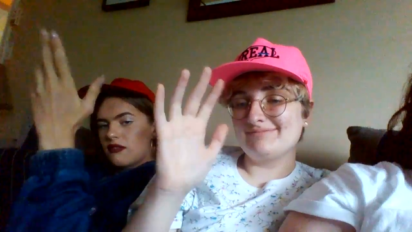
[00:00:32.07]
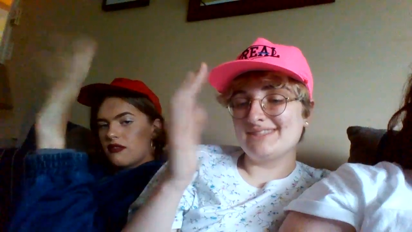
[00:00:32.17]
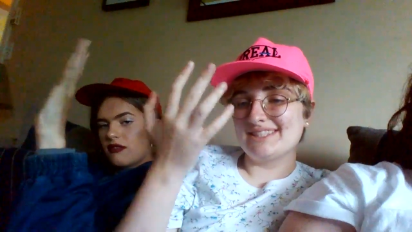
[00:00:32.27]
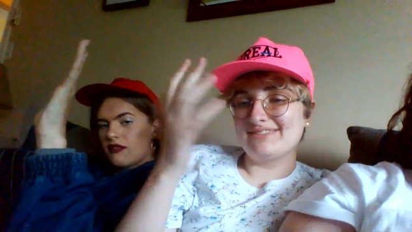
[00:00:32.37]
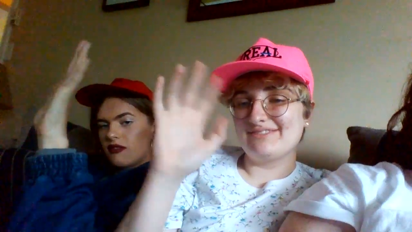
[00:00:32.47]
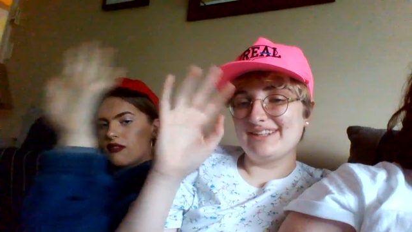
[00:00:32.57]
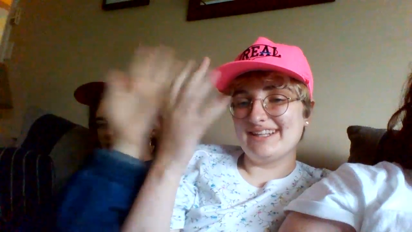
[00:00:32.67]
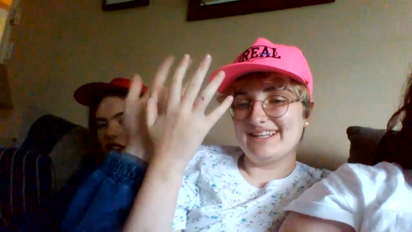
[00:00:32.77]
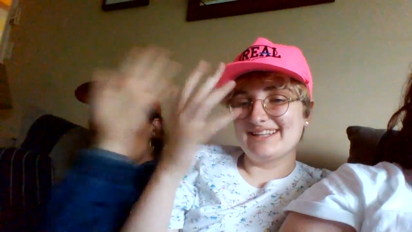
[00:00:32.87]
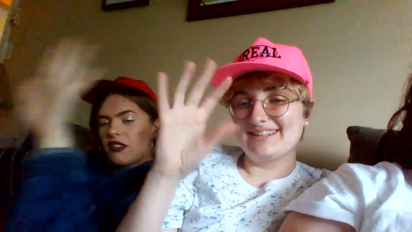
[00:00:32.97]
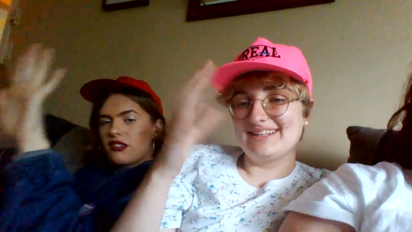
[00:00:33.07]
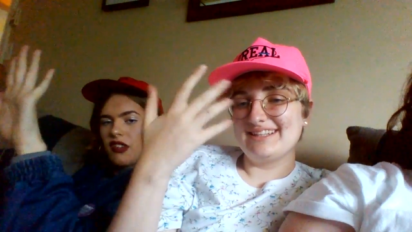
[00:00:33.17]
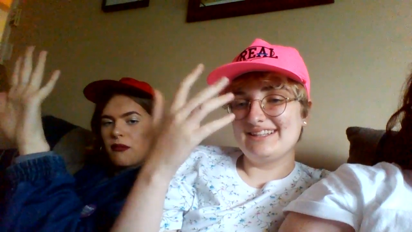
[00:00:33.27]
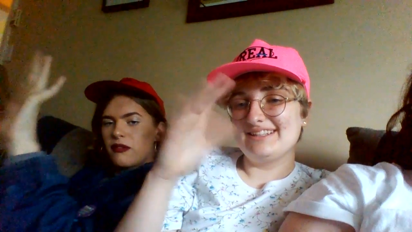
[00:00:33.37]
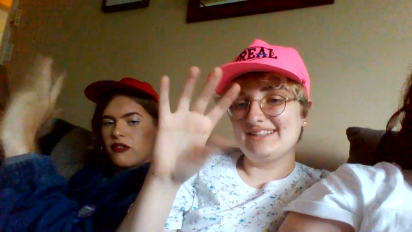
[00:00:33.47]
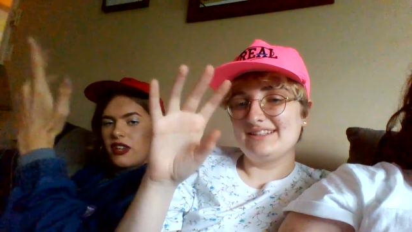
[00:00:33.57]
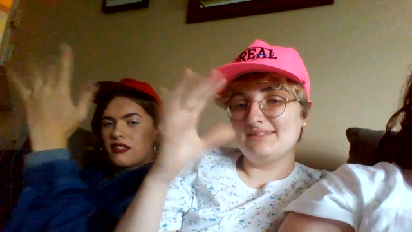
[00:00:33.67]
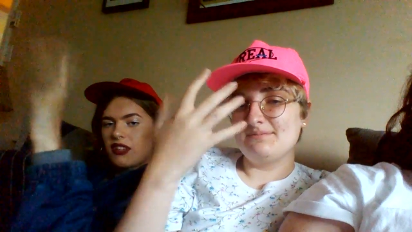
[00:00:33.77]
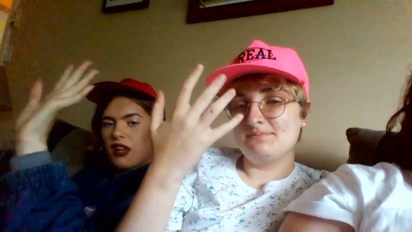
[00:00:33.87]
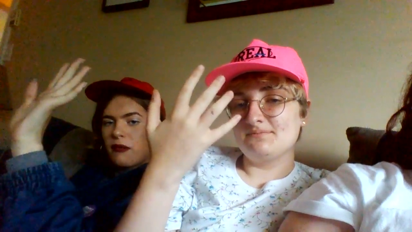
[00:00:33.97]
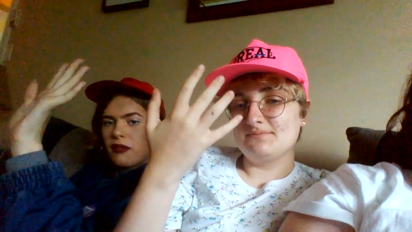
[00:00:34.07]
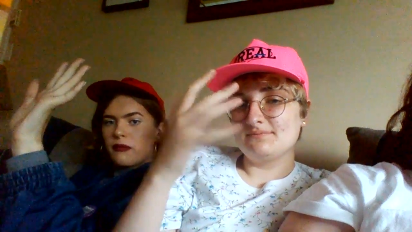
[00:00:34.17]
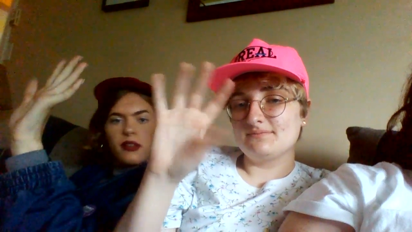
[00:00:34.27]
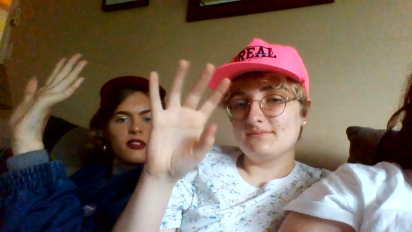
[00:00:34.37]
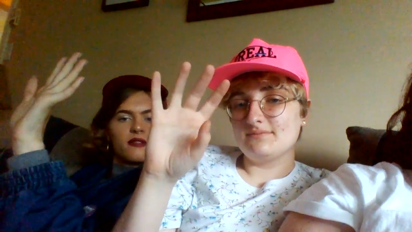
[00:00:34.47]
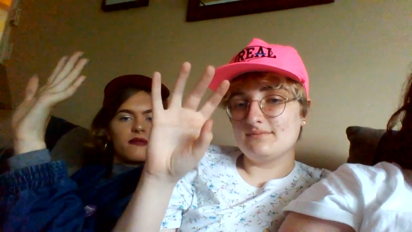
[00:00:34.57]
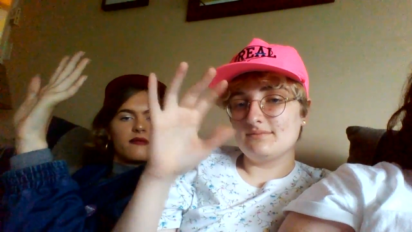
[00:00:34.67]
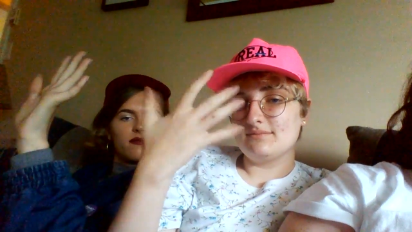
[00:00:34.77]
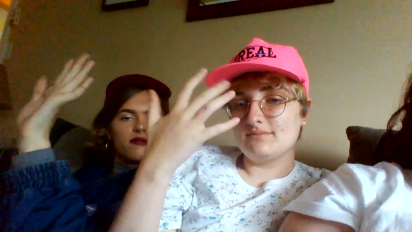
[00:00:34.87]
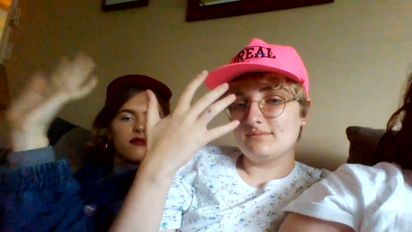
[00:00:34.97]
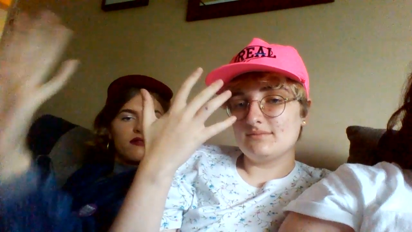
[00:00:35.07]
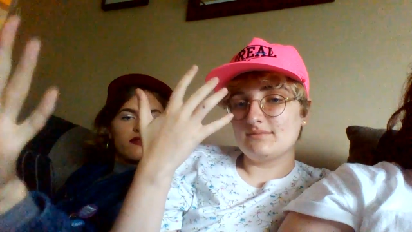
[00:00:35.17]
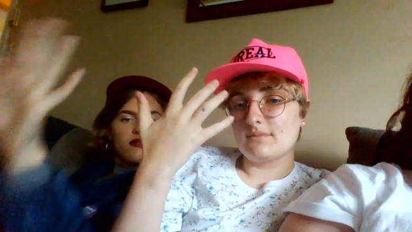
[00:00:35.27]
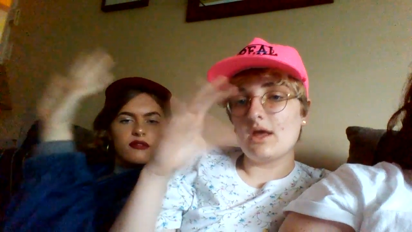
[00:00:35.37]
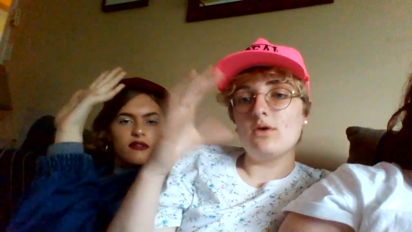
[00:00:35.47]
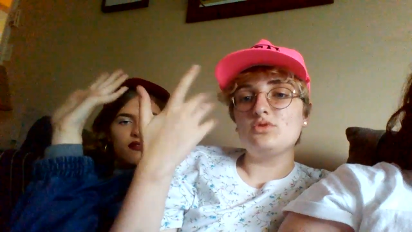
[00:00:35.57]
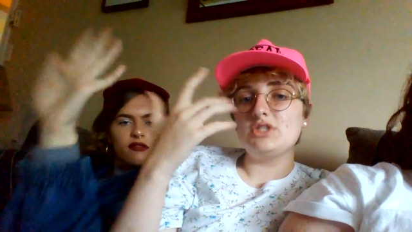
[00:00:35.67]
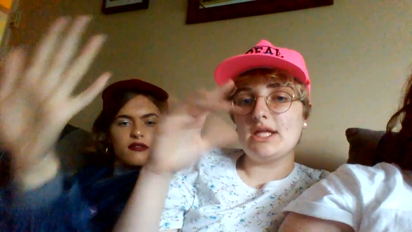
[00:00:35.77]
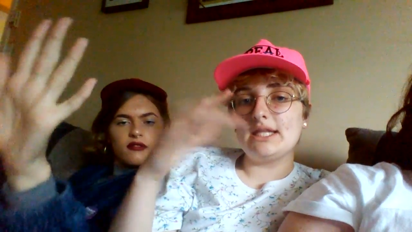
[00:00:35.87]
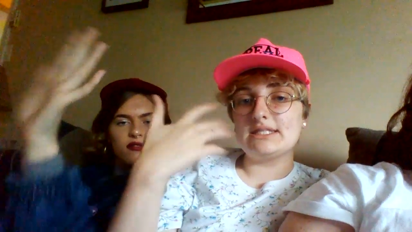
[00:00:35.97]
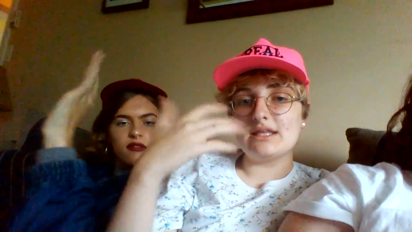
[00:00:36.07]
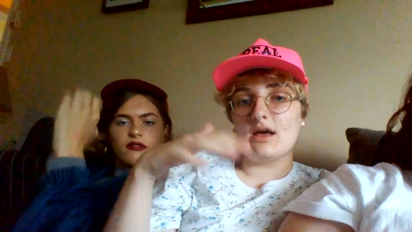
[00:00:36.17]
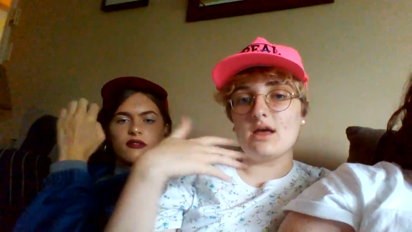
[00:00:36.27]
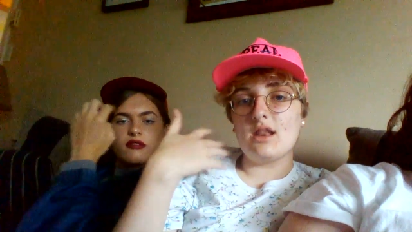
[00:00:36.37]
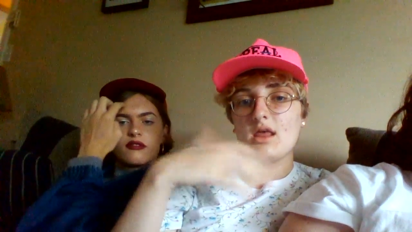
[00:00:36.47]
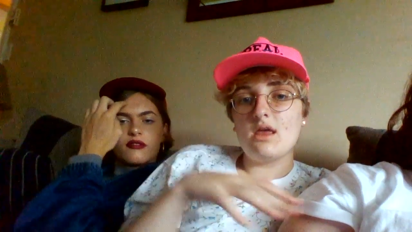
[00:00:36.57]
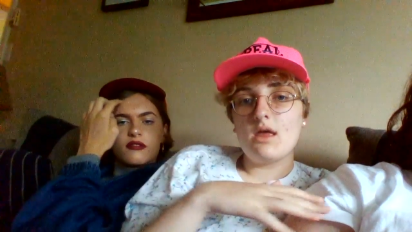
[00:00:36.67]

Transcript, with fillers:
Speaker 1: what does it feel like? it's not moving in time with me. Oh shit, it's not.